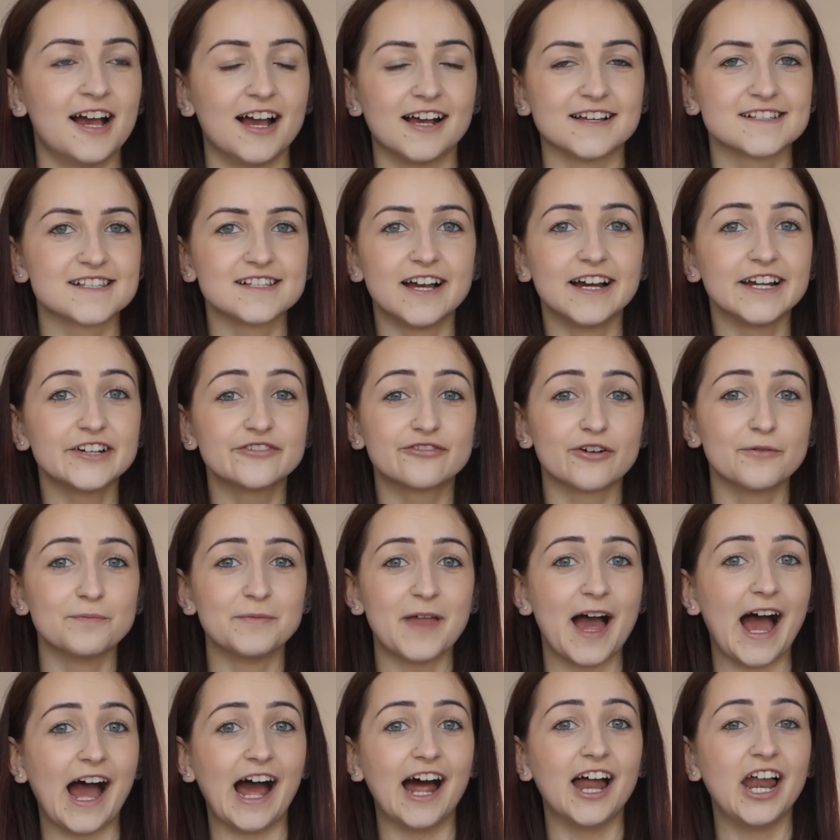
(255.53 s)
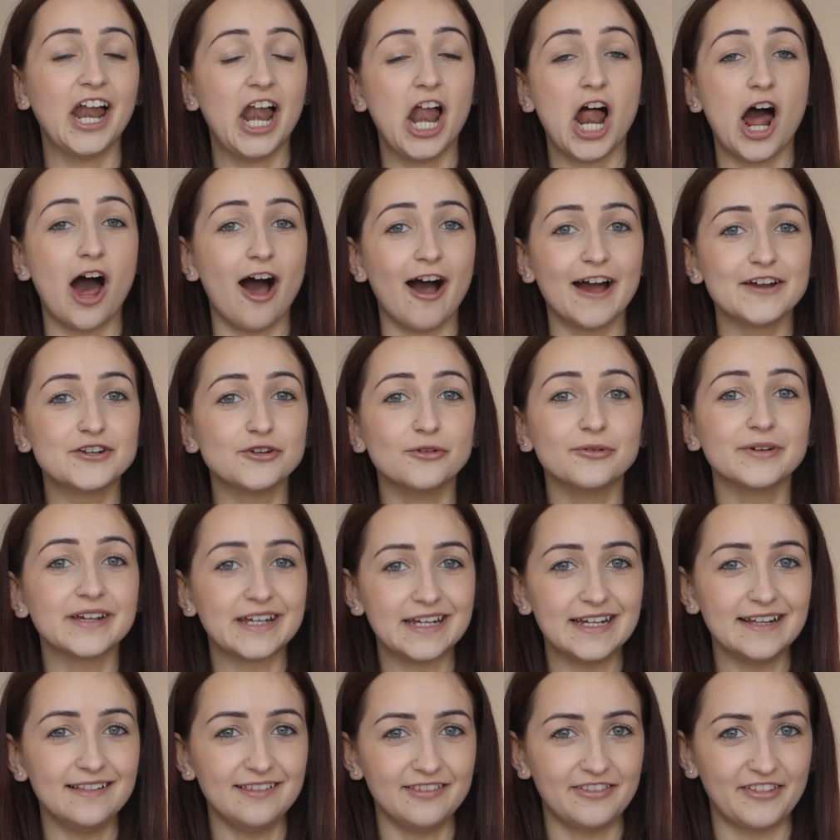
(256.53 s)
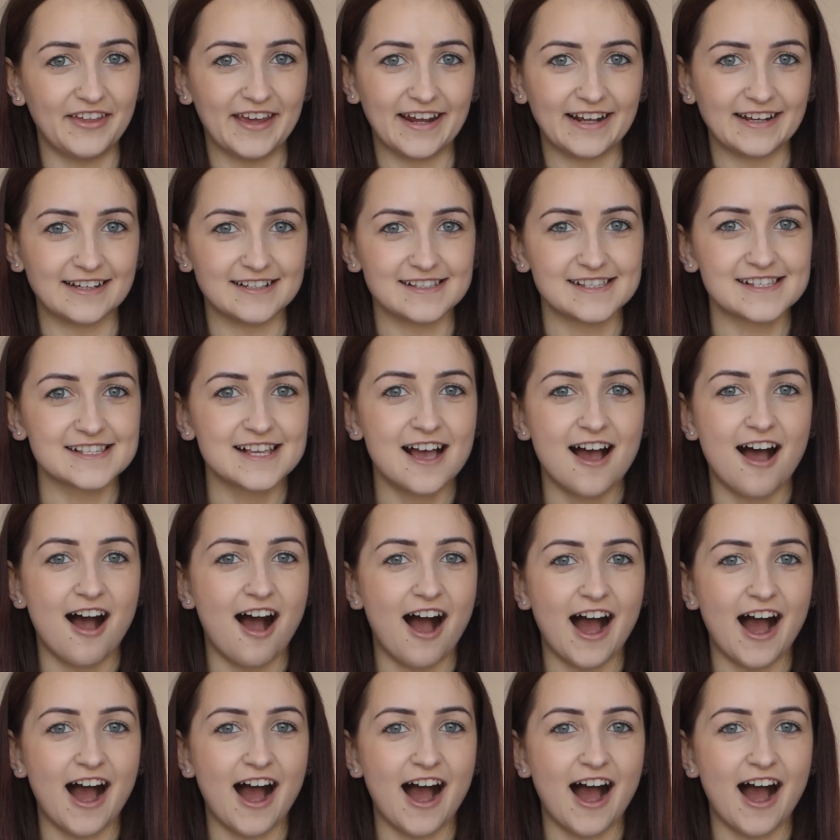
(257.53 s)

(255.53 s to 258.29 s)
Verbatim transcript: Aside from that, I don't kill things.